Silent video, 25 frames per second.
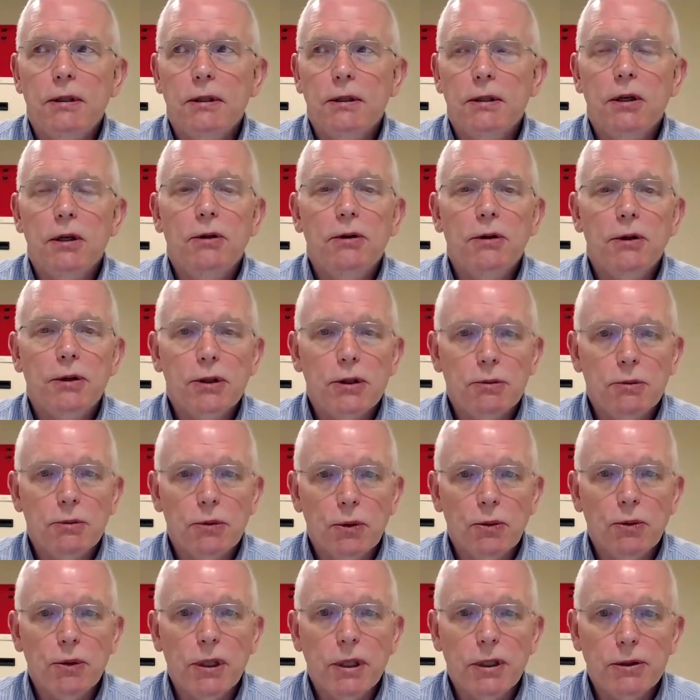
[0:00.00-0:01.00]

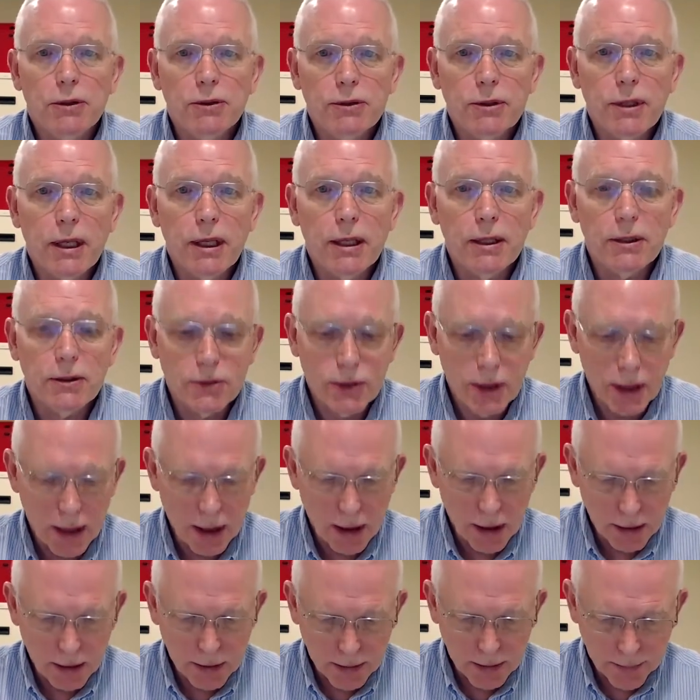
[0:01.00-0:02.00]
noticeable, when it stands
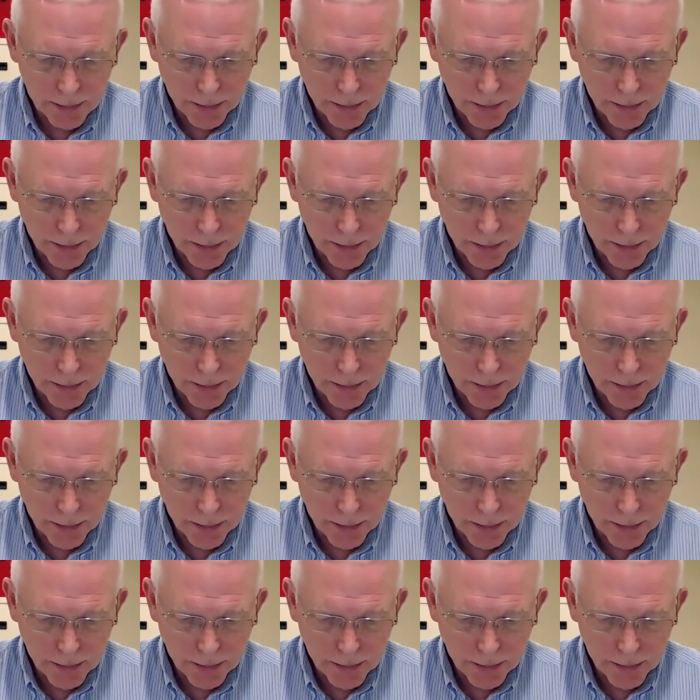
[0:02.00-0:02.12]
out,